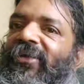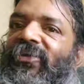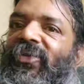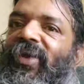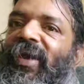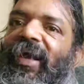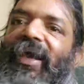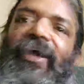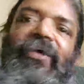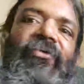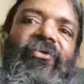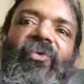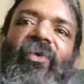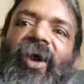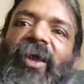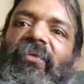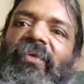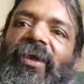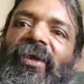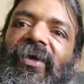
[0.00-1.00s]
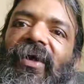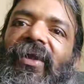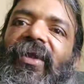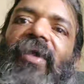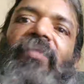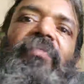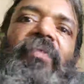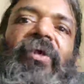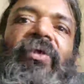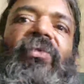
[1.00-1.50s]
So a square will
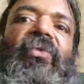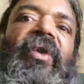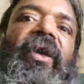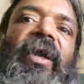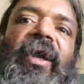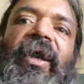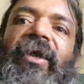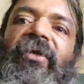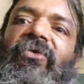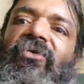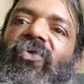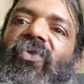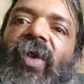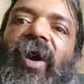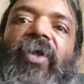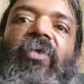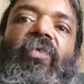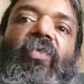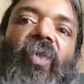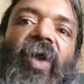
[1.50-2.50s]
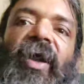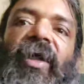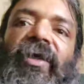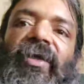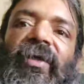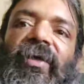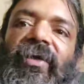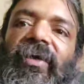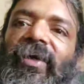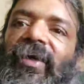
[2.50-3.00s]
turn up into a square
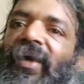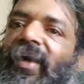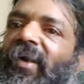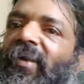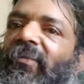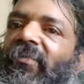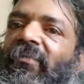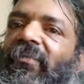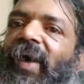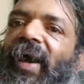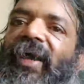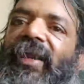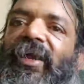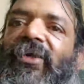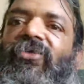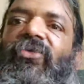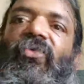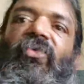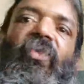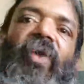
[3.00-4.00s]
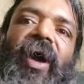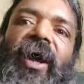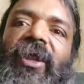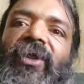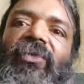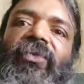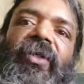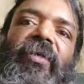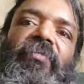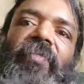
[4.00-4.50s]
y minus y
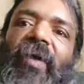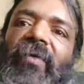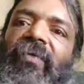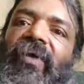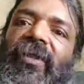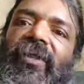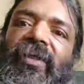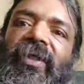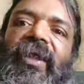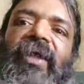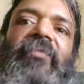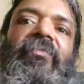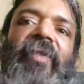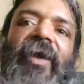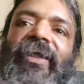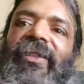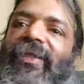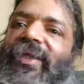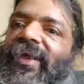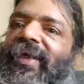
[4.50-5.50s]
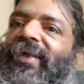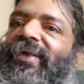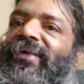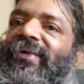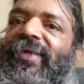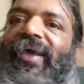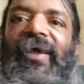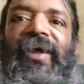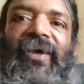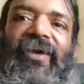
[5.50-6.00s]
to the power 3 by 3
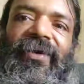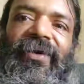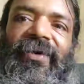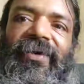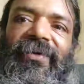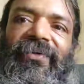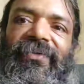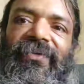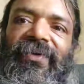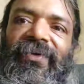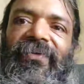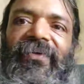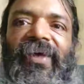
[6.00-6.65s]
is the integration.